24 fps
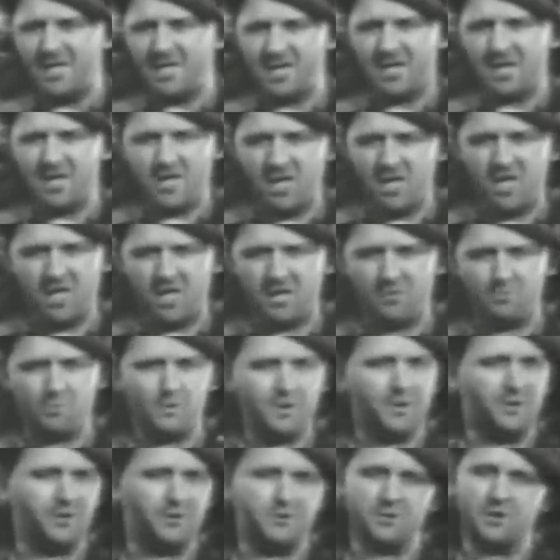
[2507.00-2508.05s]
in here
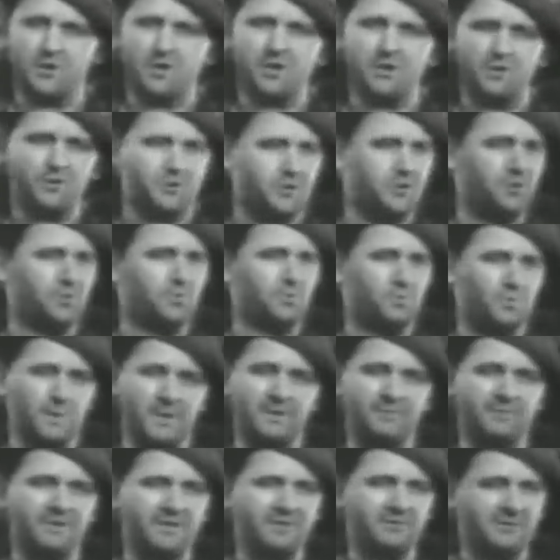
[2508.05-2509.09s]
wouldn't turn two
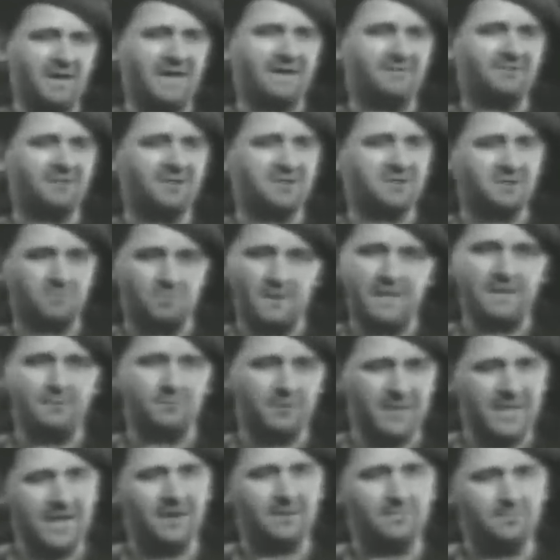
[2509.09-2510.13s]
weary travelers away
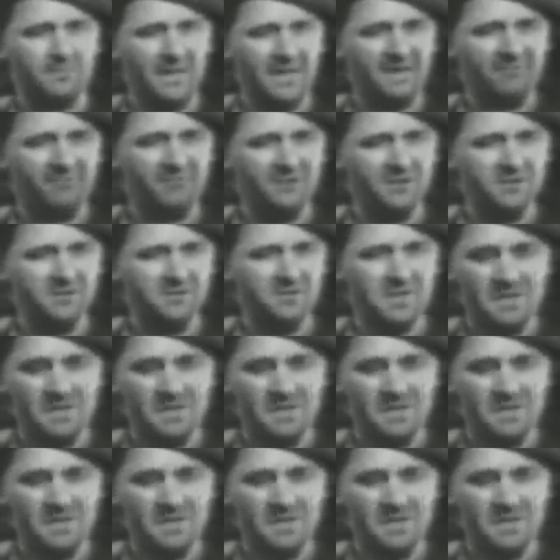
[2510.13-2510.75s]
without breakfast,